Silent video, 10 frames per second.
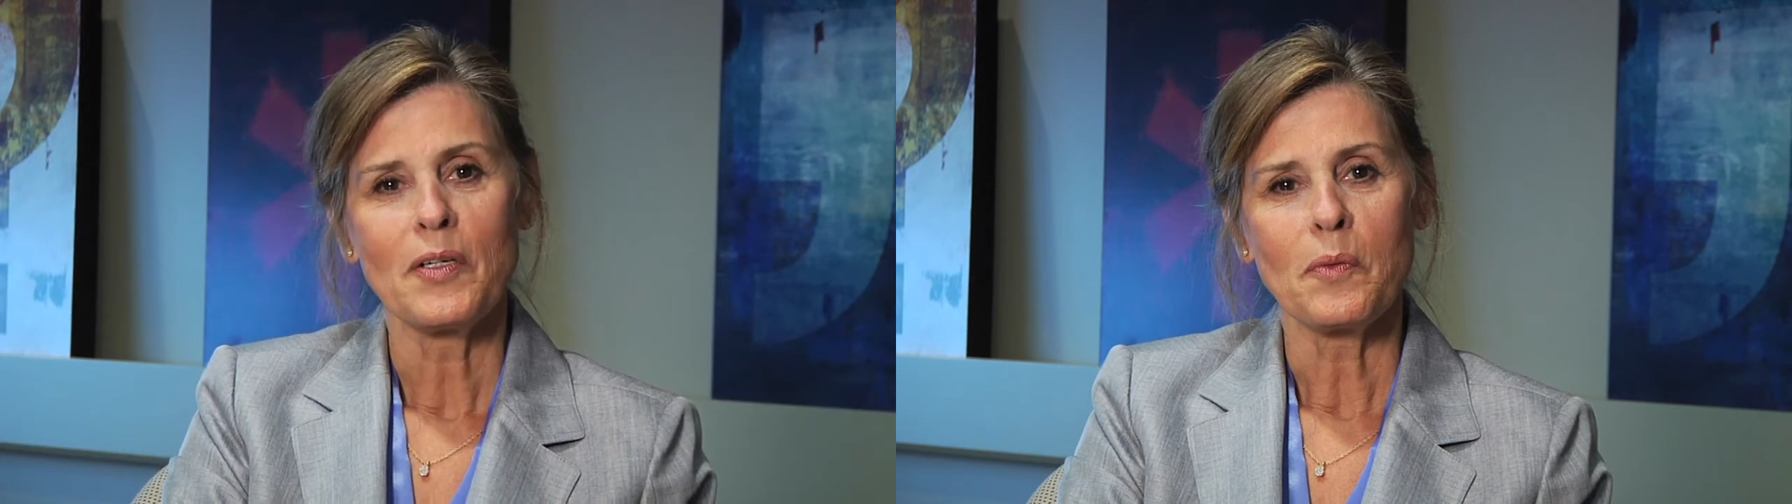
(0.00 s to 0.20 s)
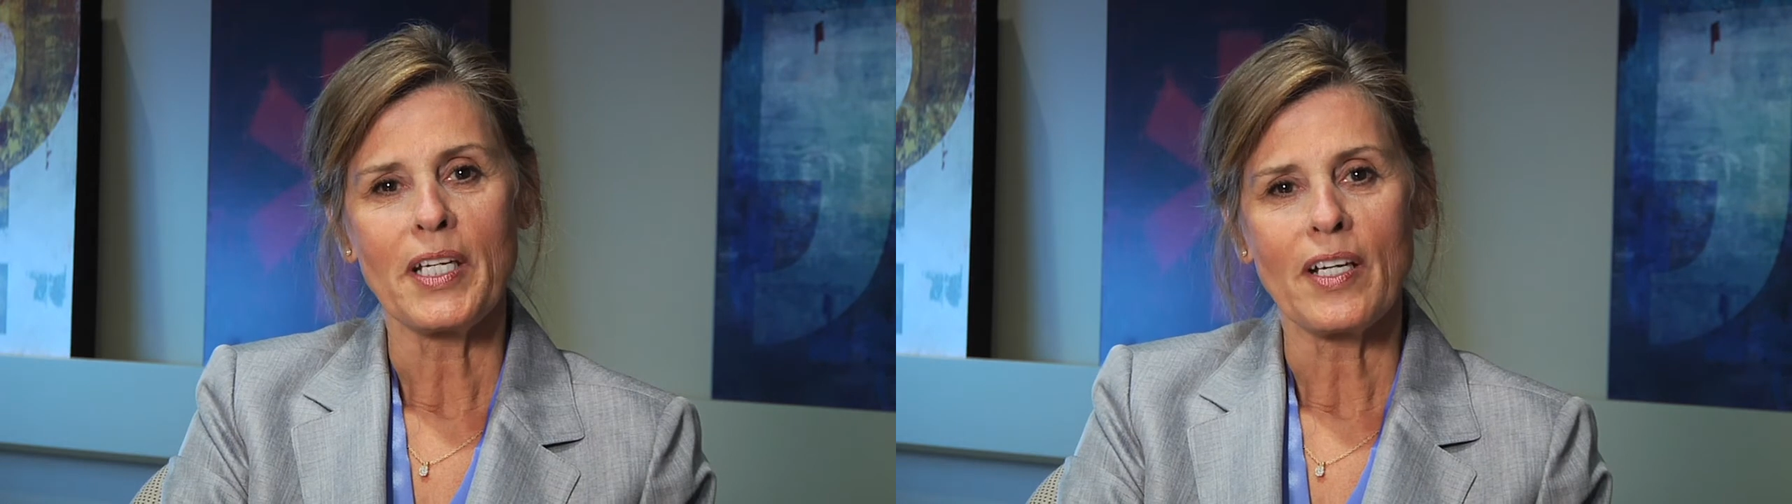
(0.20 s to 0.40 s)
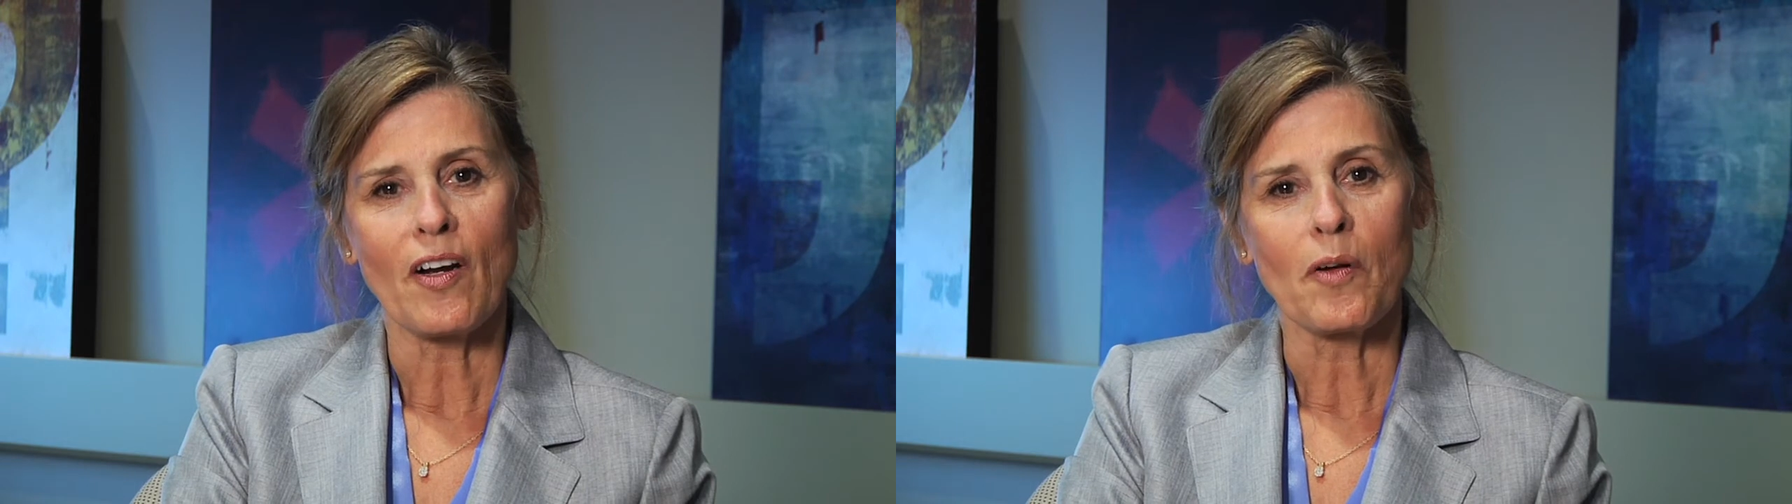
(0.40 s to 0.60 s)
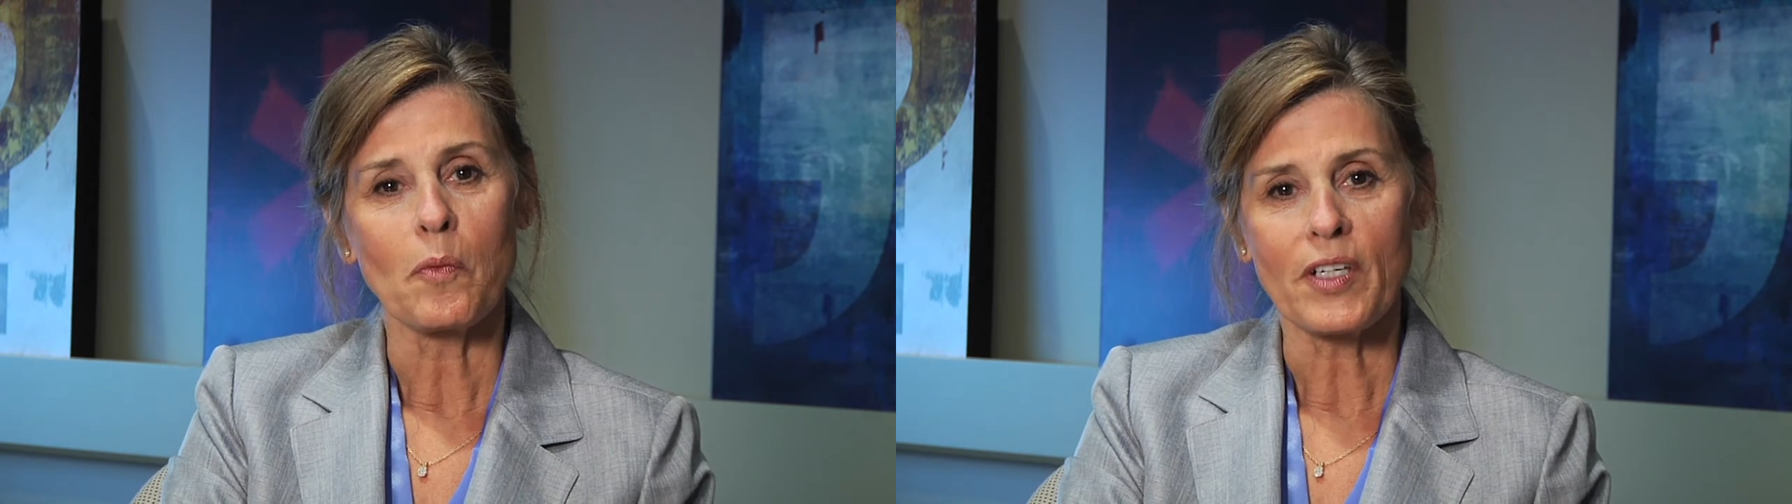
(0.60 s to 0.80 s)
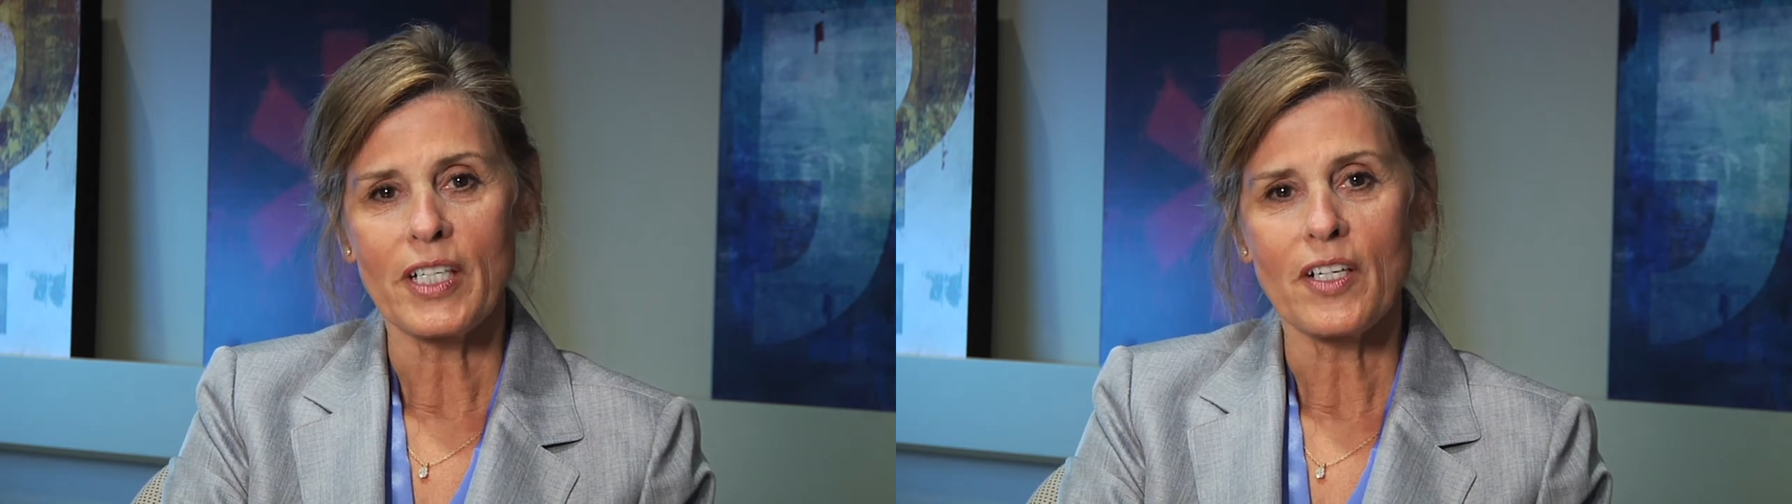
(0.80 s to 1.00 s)
We are
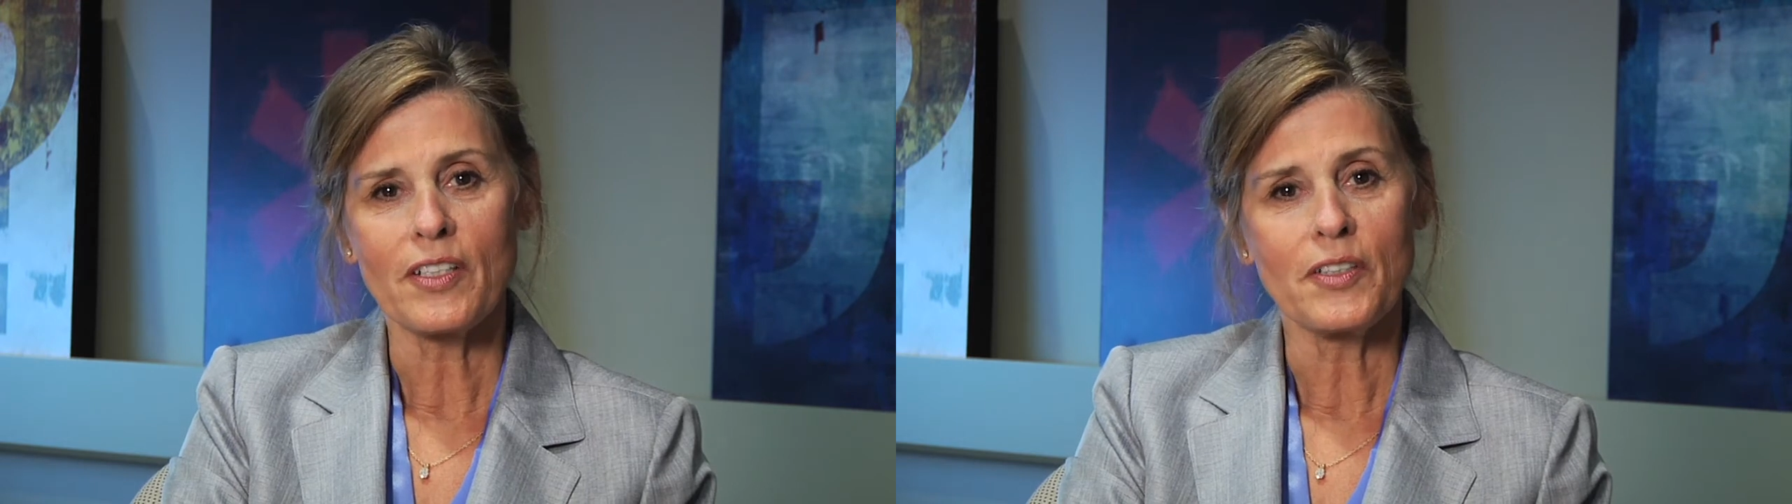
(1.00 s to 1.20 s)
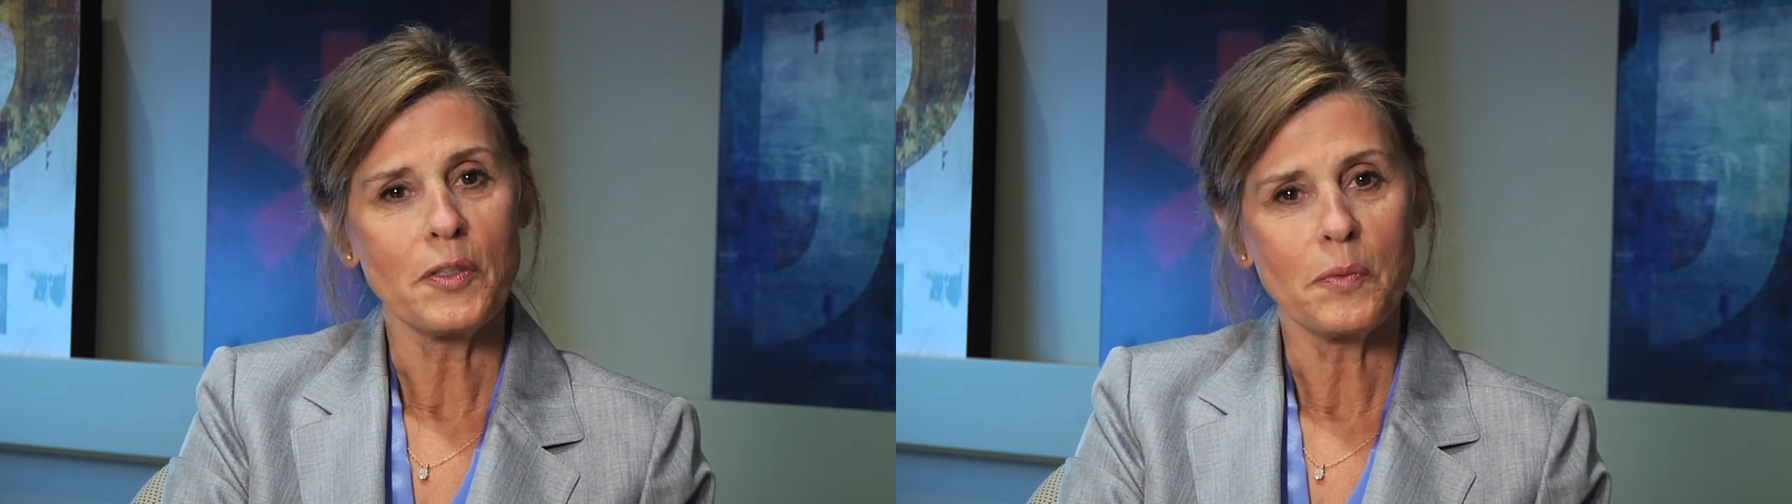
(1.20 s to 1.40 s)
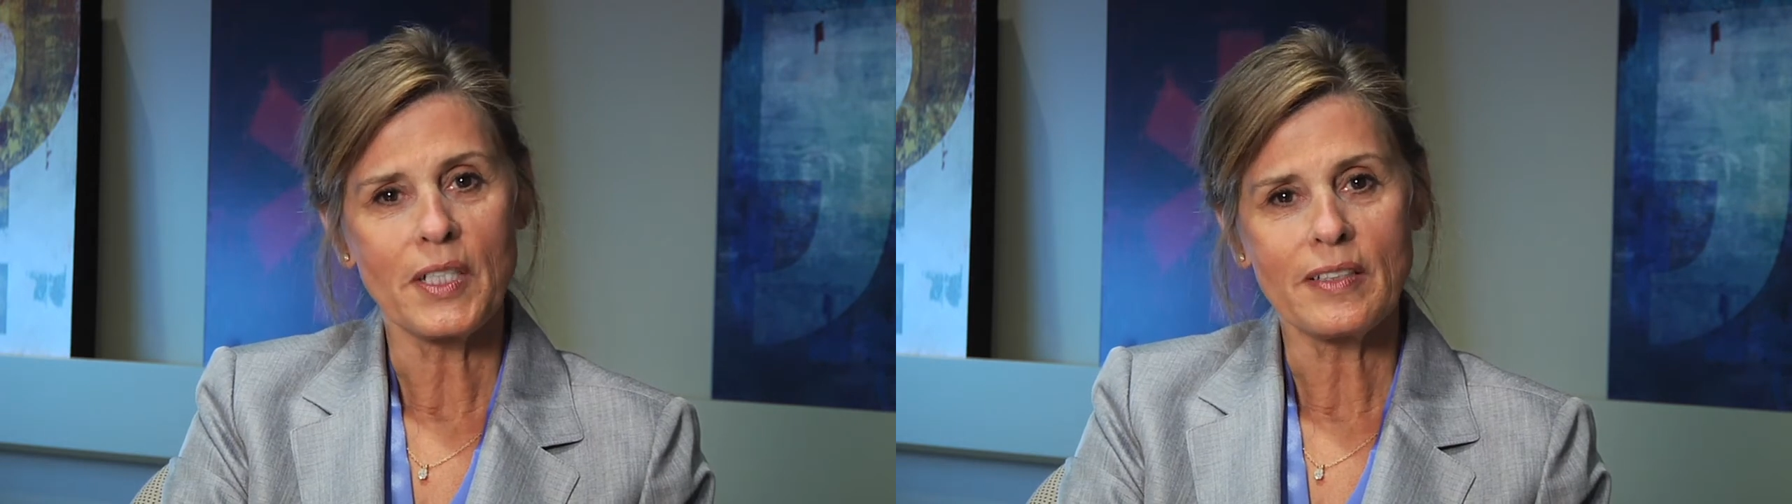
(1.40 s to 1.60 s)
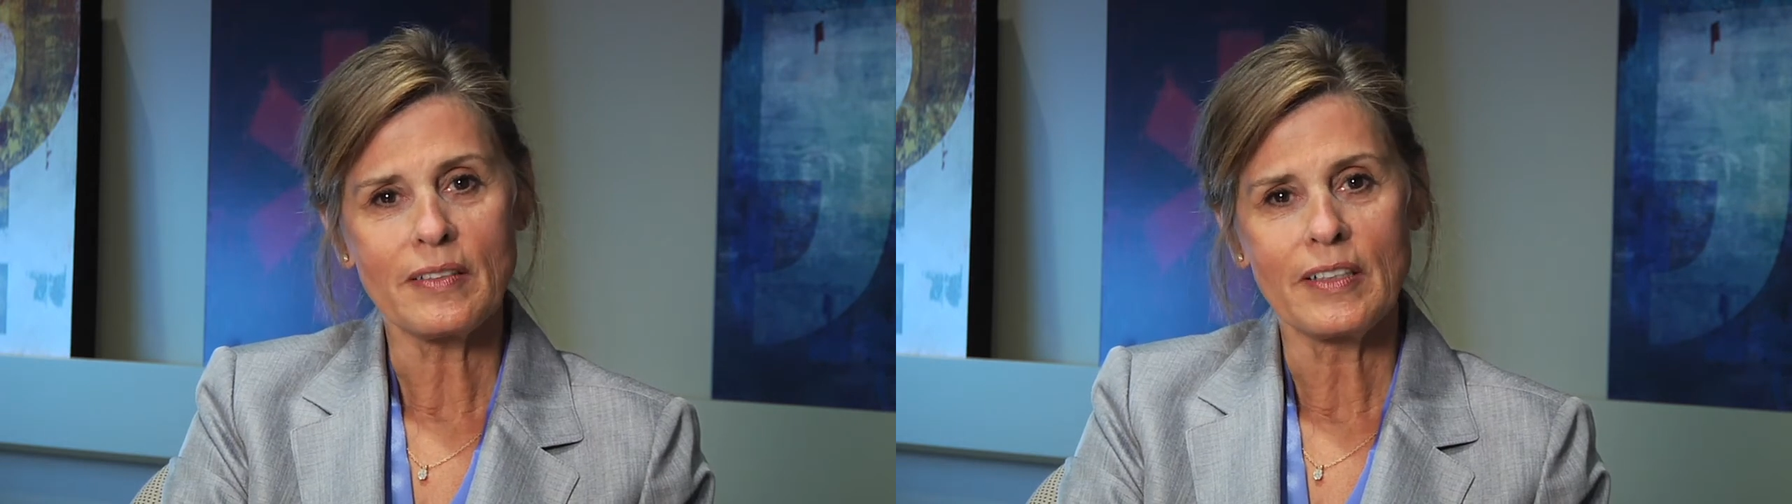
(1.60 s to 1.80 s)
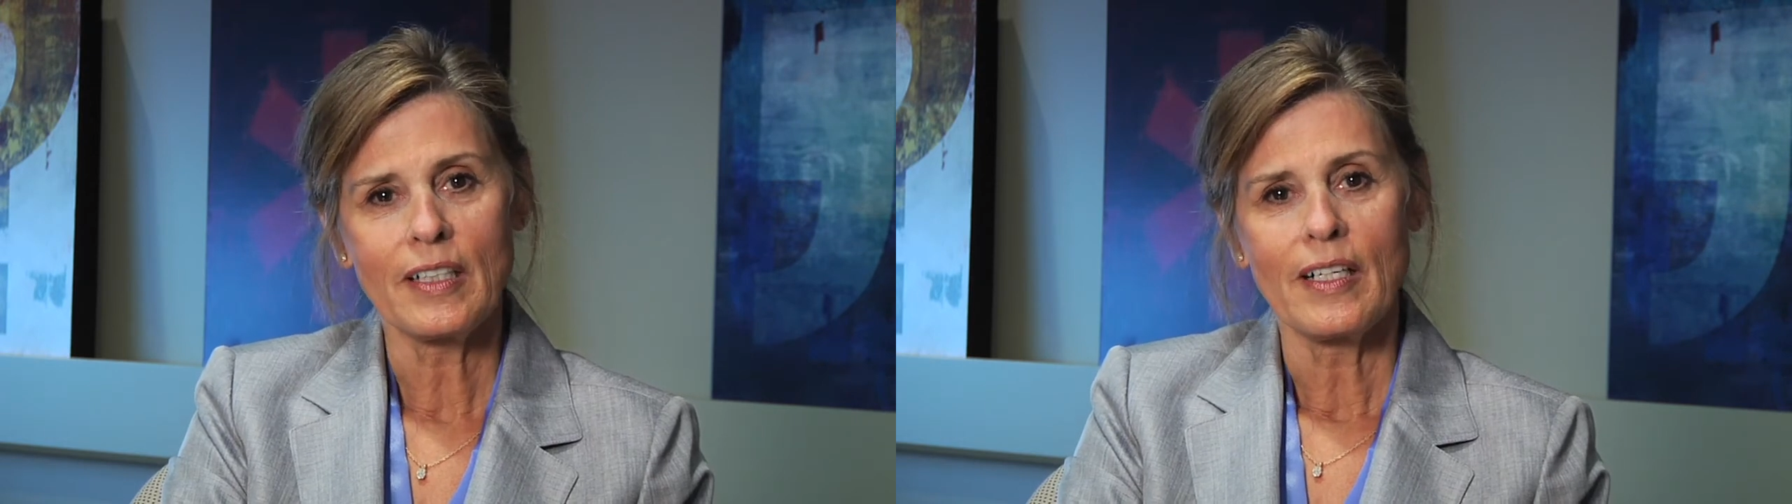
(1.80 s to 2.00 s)
working on a new one.